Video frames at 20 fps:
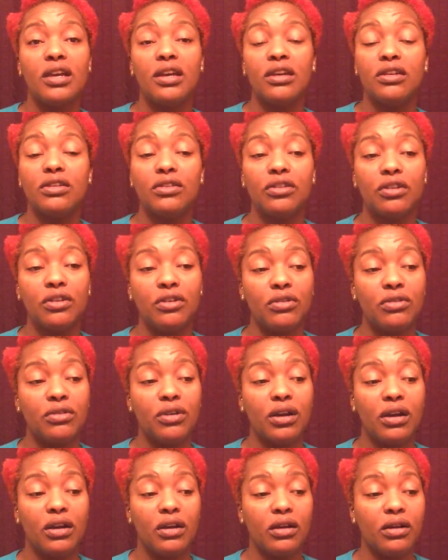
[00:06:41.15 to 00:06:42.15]
You
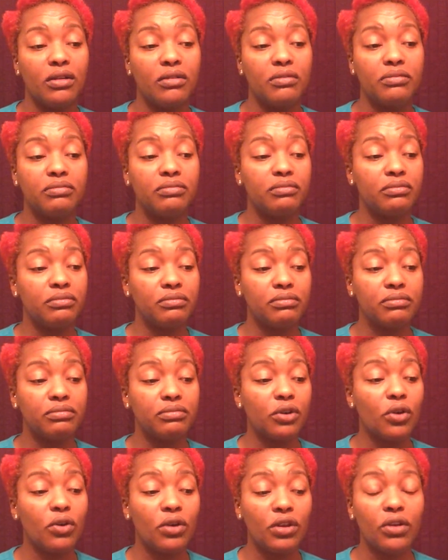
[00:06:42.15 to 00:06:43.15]
know,
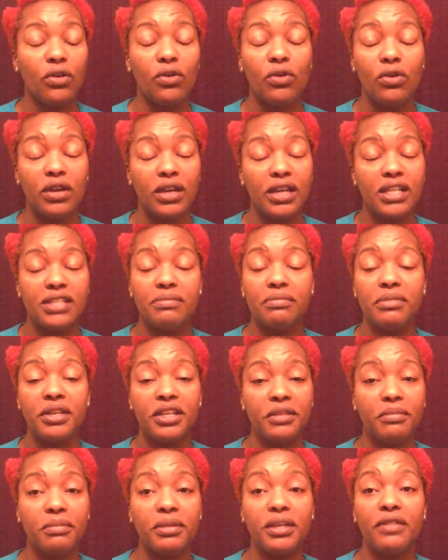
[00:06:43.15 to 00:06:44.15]
coconut oil has
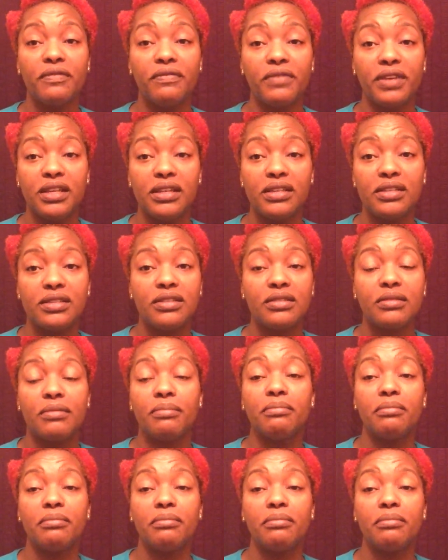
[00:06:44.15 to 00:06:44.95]
many benefits.